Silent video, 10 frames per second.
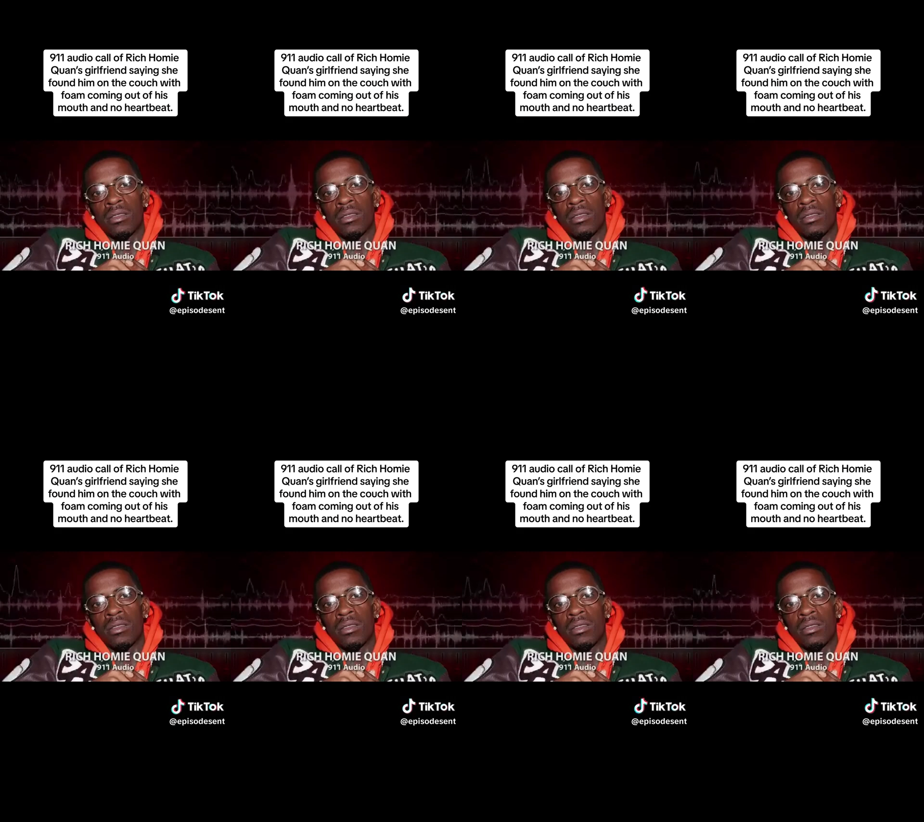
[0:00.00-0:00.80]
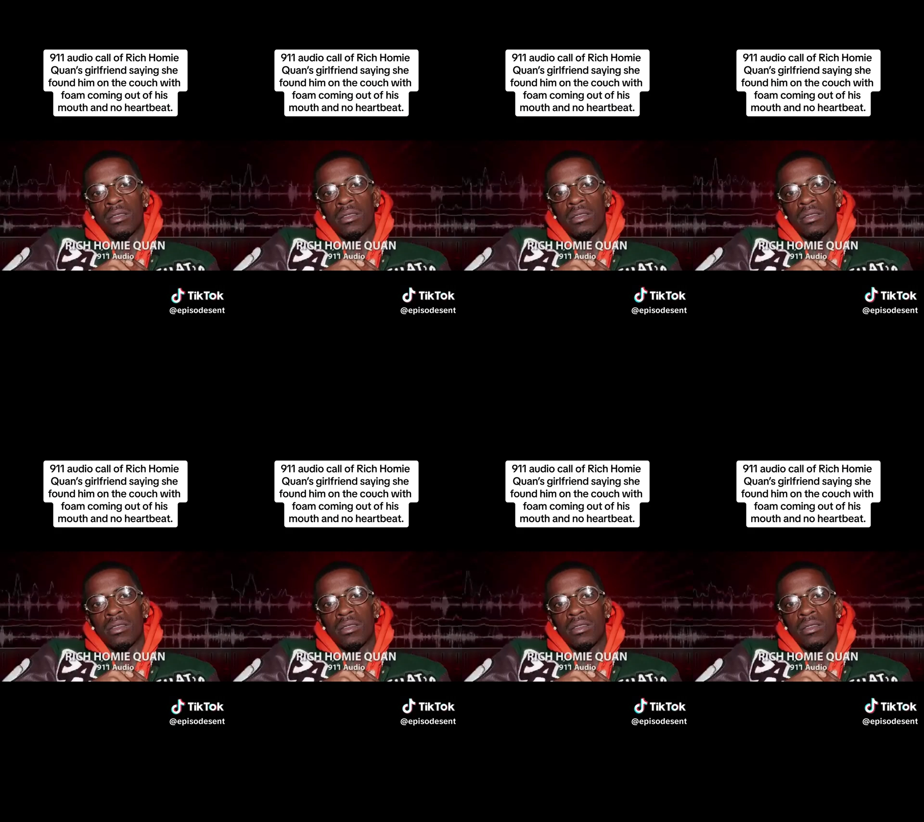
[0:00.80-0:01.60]

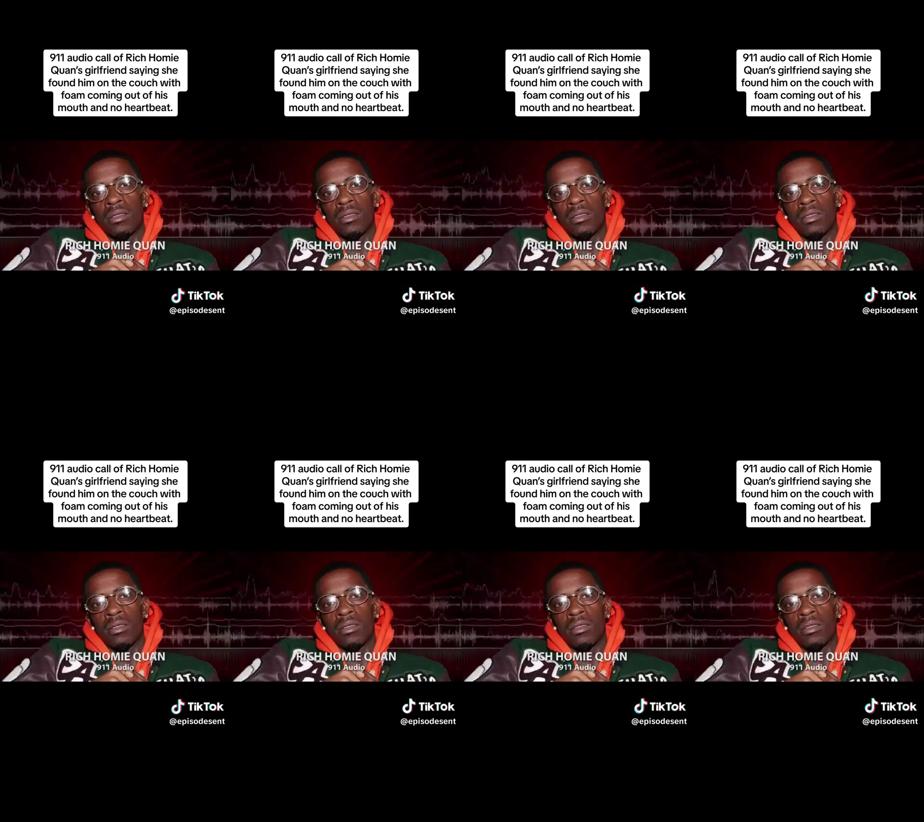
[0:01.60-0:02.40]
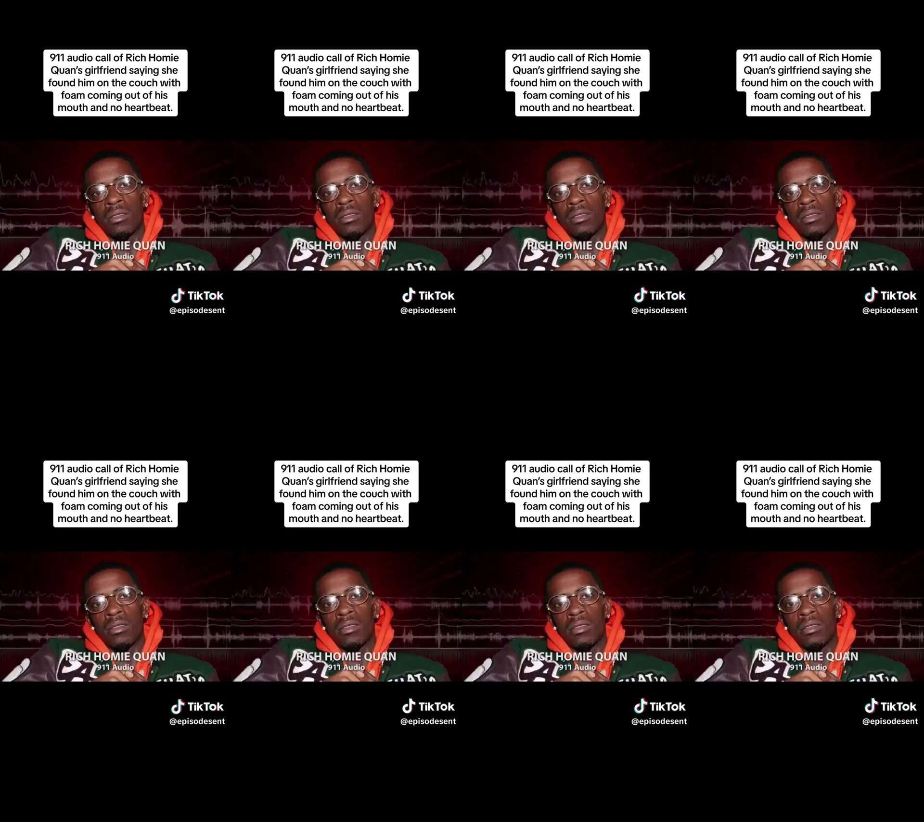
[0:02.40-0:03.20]

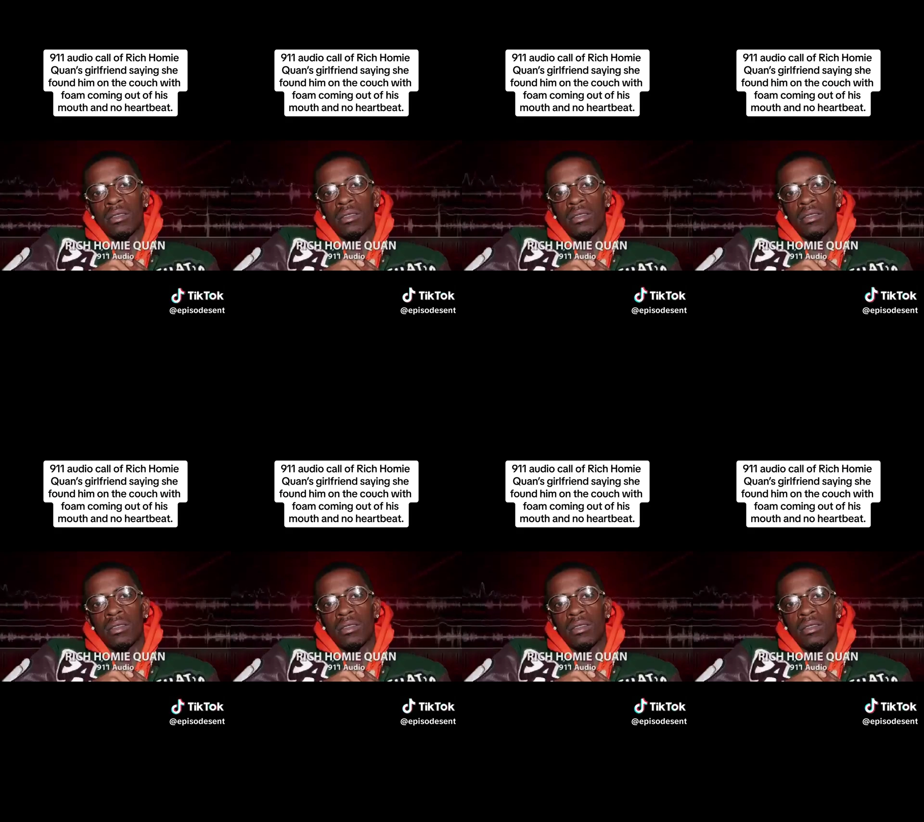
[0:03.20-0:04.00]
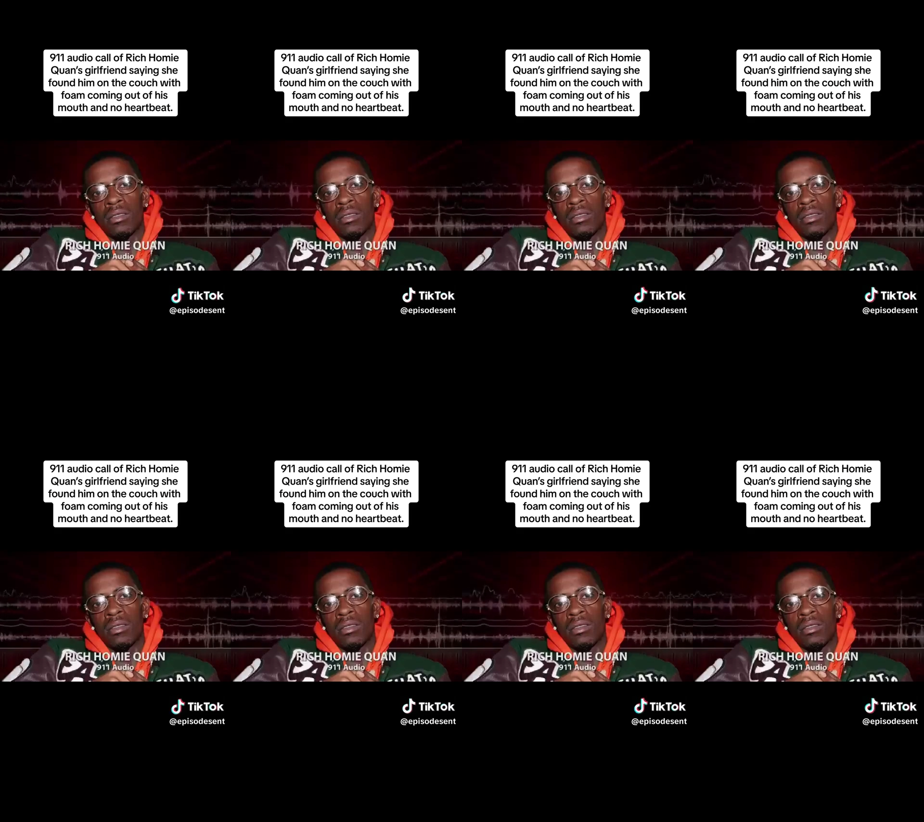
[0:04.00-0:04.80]

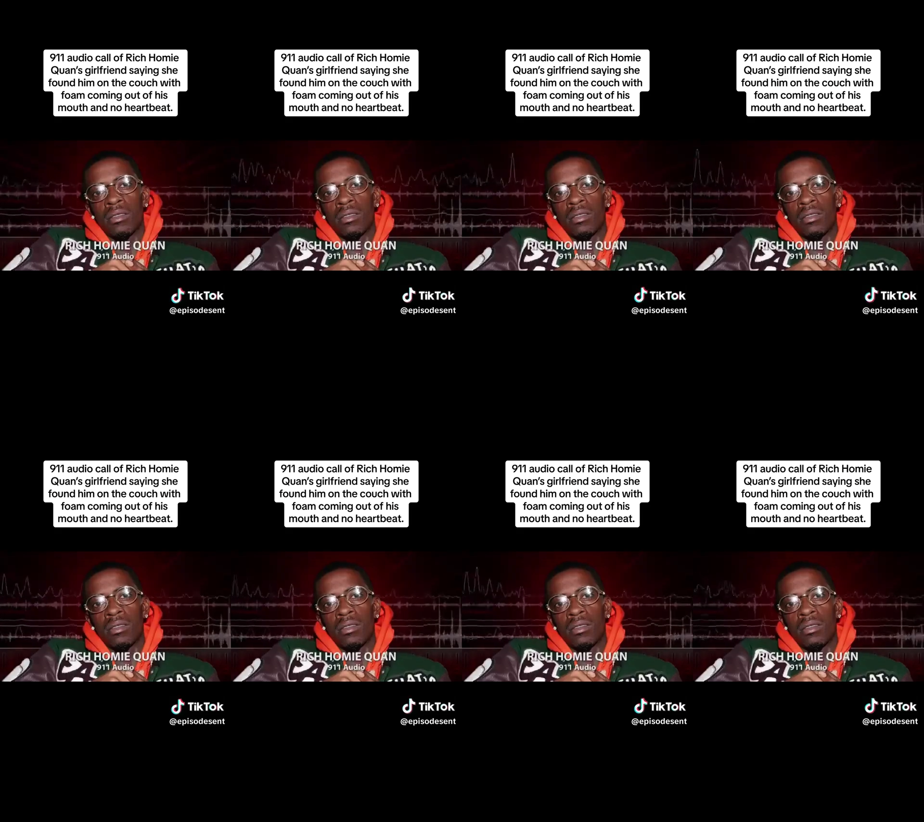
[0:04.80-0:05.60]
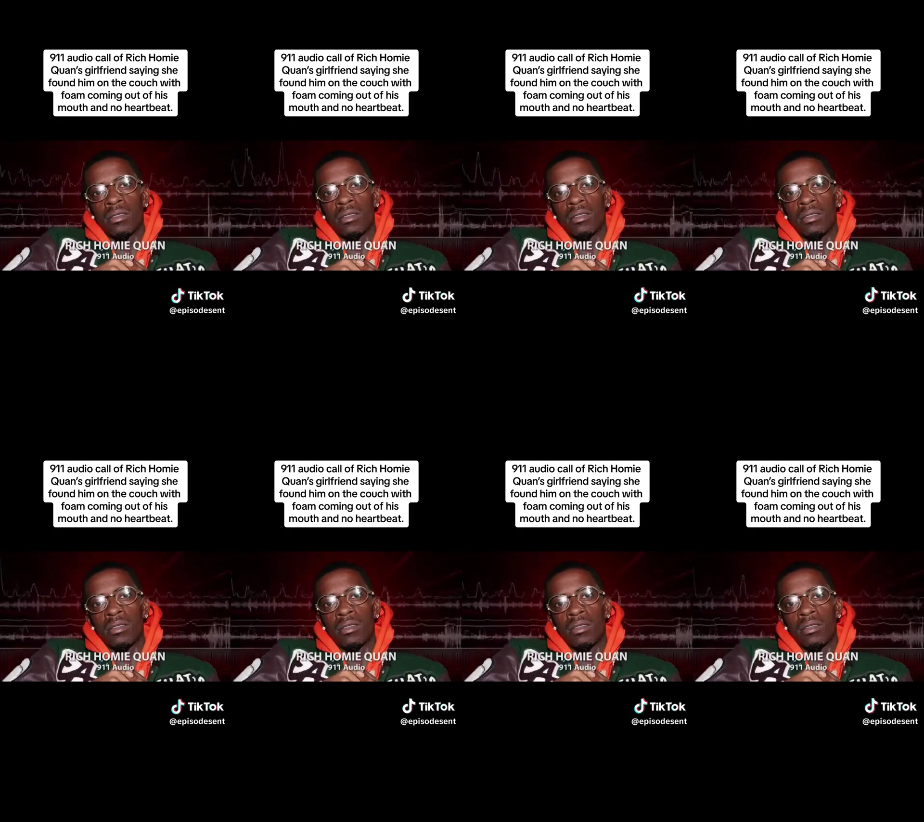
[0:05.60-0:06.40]

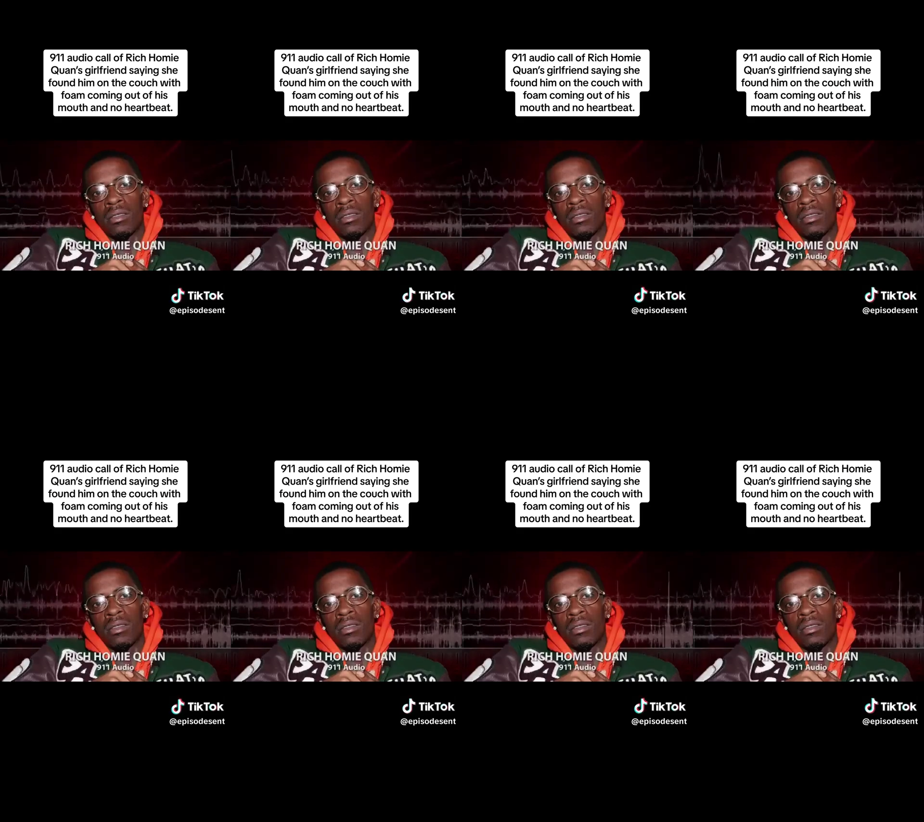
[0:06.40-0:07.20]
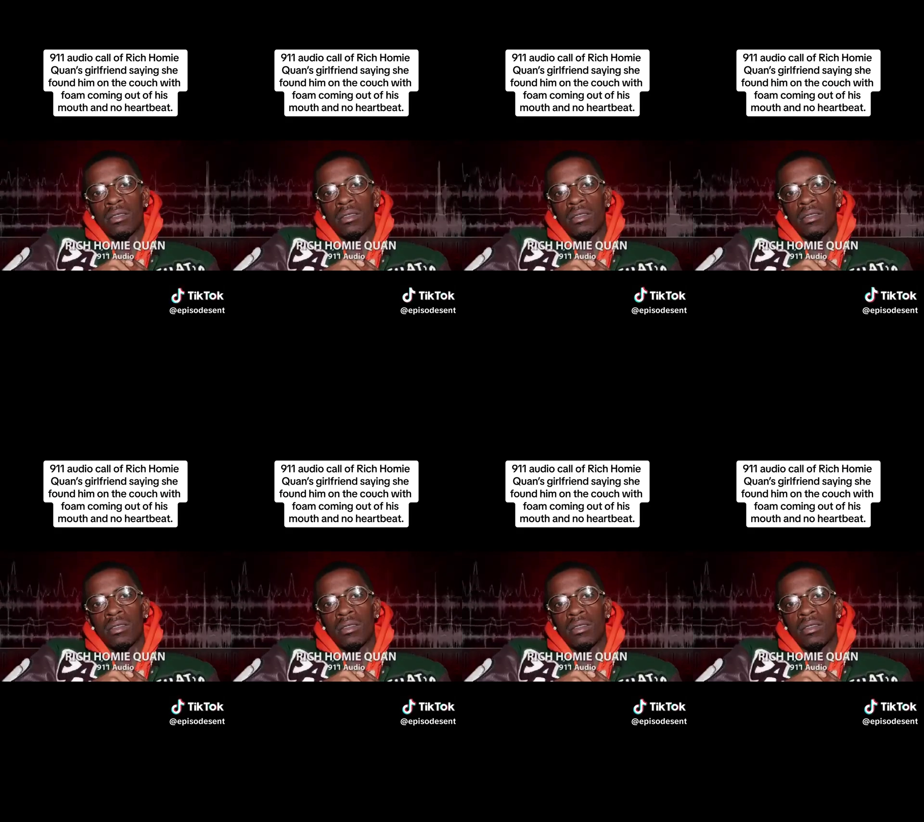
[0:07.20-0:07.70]
[no speech]